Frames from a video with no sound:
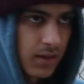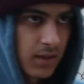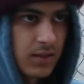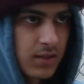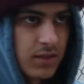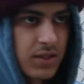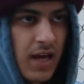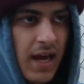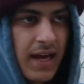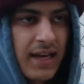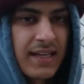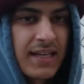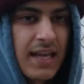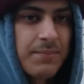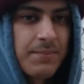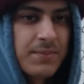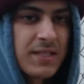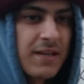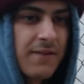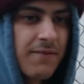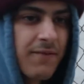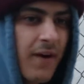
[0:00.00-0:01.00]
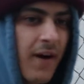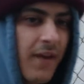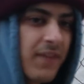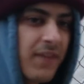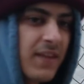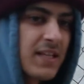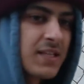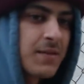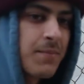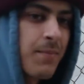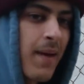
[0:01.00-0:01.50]
Jack Dempsey fought
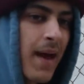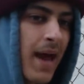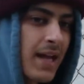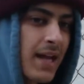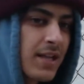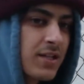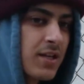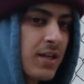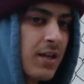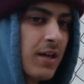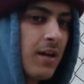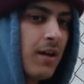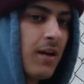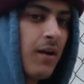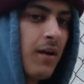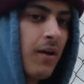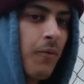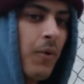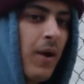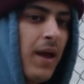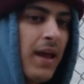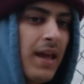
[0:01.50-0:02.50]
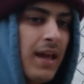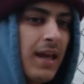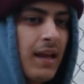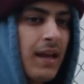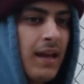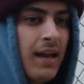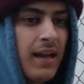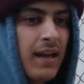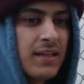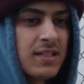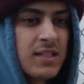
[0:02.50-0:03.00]
this match, weighing
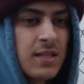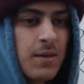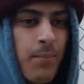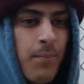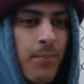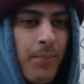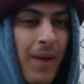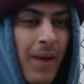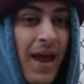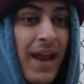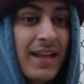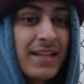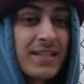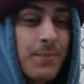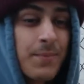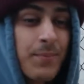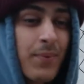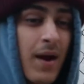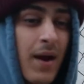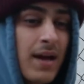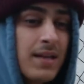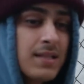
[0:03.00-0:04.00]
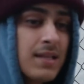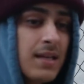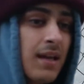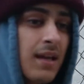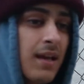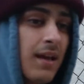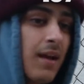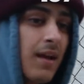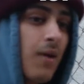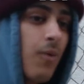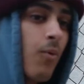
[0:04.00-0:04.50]
in a at a surprising
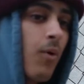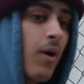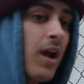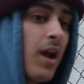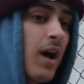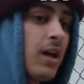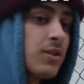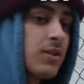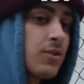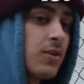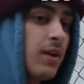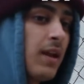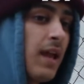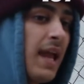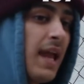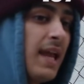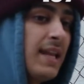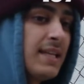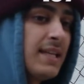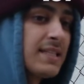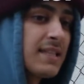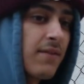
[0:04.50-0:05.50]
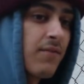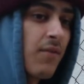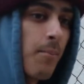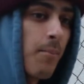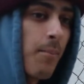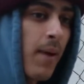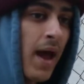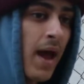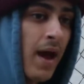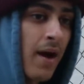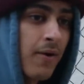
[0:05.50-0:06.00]
187
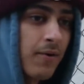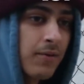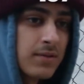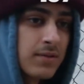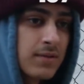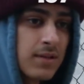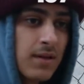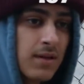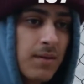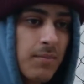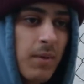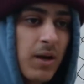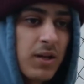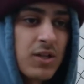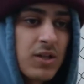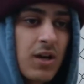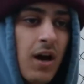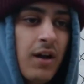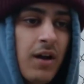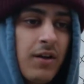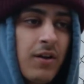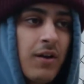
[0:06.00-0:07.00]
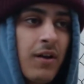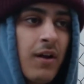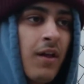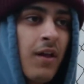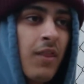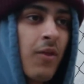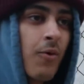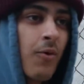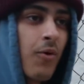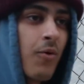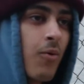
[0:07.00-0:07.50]
pounds, much under
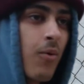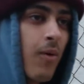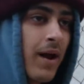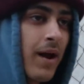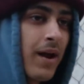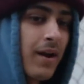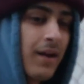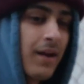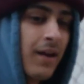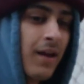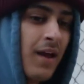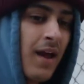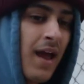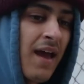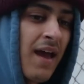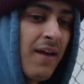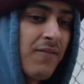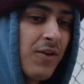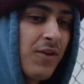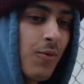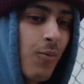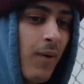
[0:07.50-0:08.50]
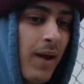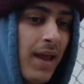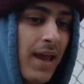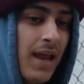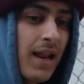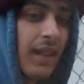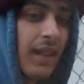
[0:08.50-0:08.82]
the required heavyweight